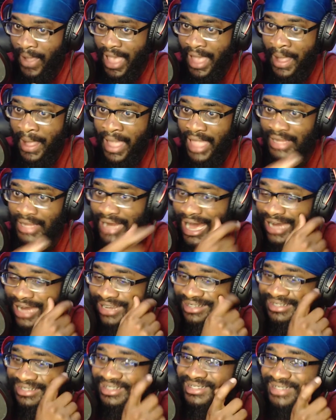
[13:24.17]
And
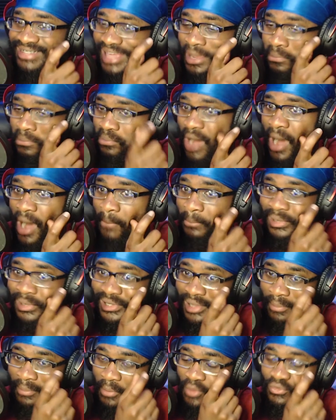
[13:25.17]
honestly, seeing Mob pull
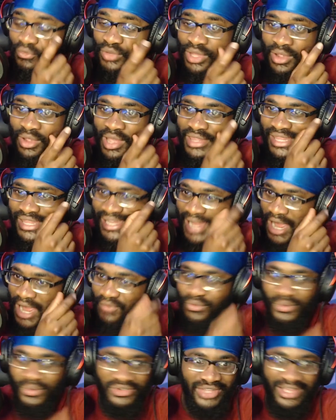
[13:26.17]
up over there, and then
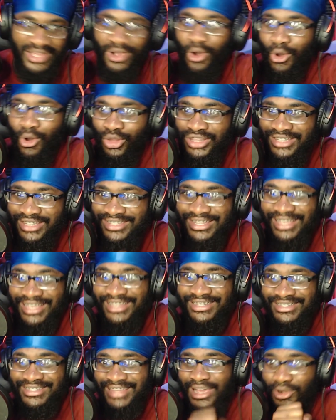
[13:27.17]
everyone's like, oh, the
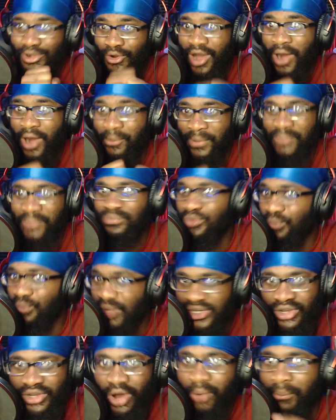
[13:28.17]
second Psycho helmet. We
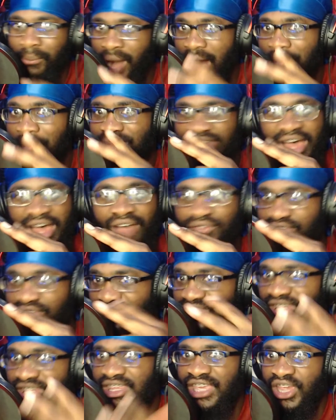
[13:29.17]
know Mob is
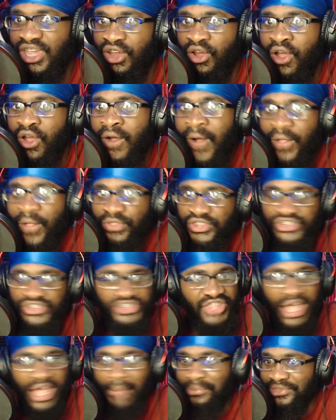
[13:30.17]
obviously here to
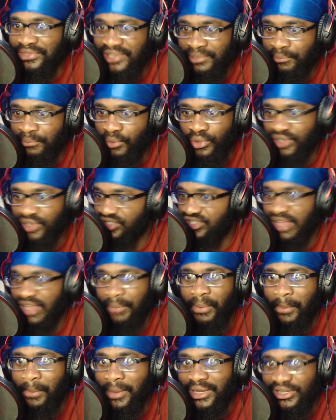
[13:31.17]
stop Dimple and stop
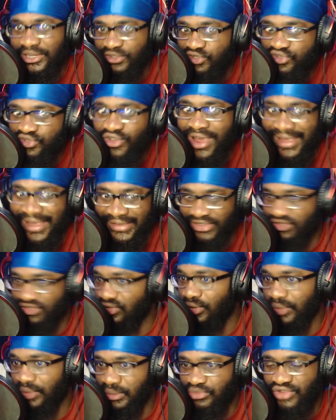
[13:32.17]
him in his tracks. You
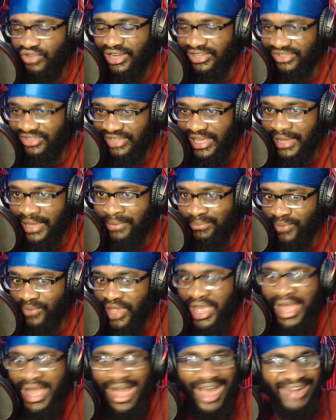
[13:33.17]
know what I'm trying to say?
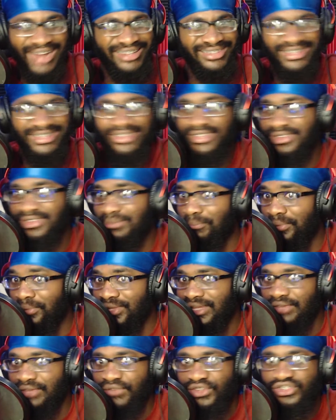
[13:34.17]
Honestly, to
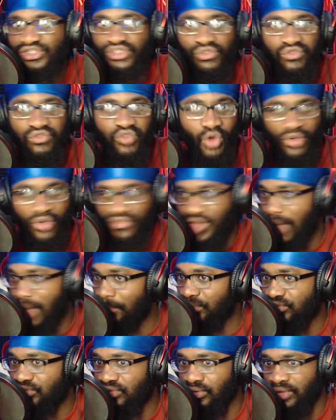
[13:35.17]
believe it's the fourth
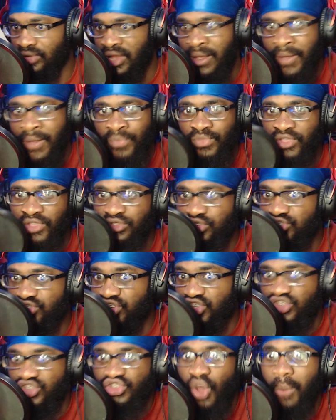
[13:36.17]
episode, and there's
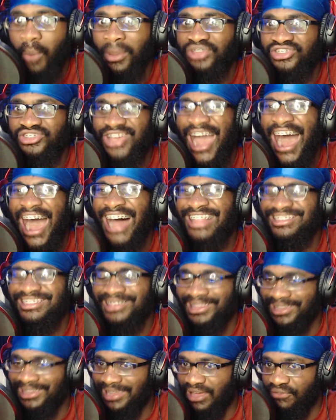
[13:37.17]
just so much
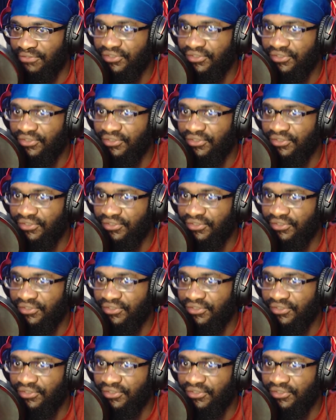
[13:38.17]
content left.